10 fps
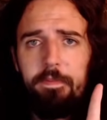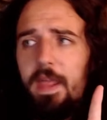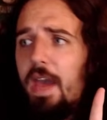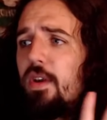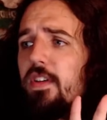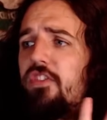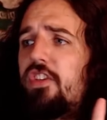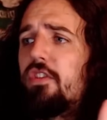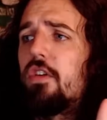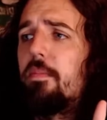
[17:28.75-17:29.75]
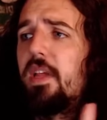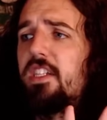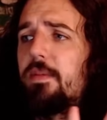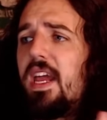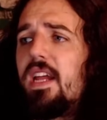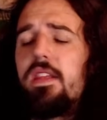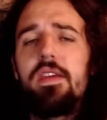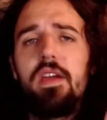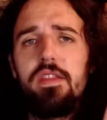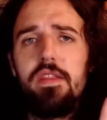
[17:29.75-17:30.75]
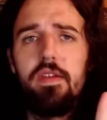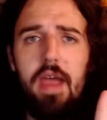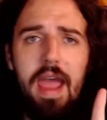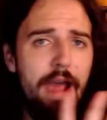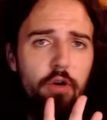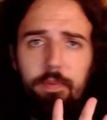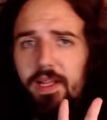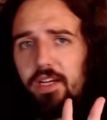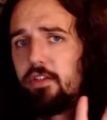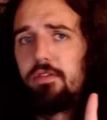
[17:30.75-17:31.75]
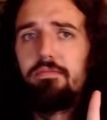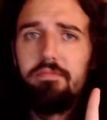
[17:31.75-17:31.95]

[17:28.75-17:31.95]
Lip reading: I would have had zero complaints about anything other than our players.